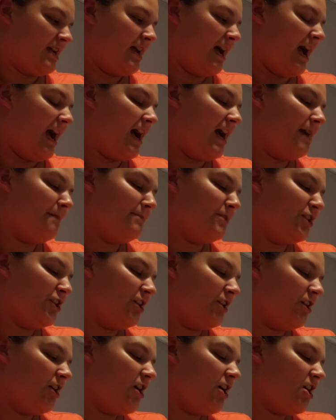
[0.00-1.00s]
I'm
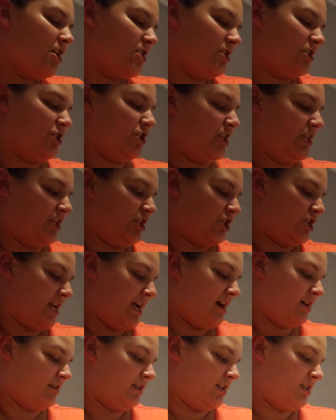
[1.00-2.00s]
cured, she
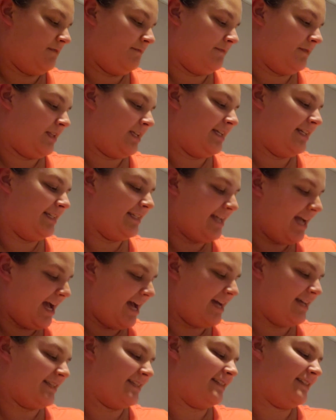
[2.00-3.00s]
shouted.
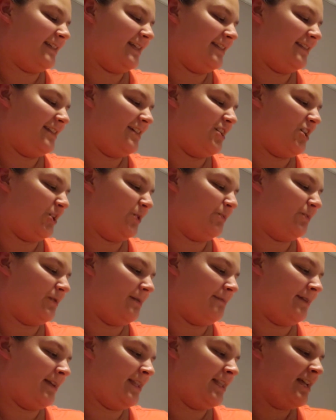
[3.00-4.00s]
Yes, said the old
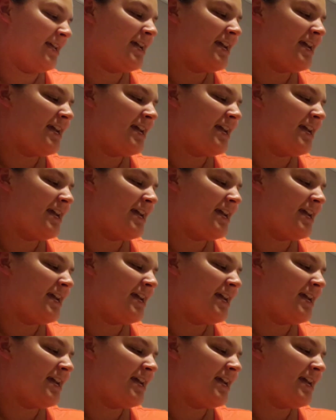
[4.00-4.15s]
woman.